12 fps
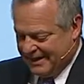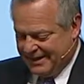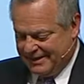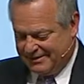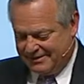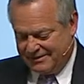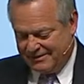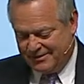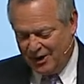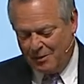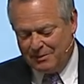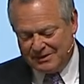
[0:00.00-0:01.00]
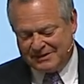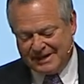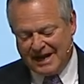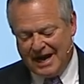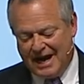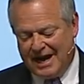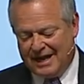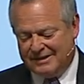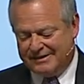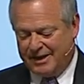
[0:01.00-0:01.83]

it doubles the odds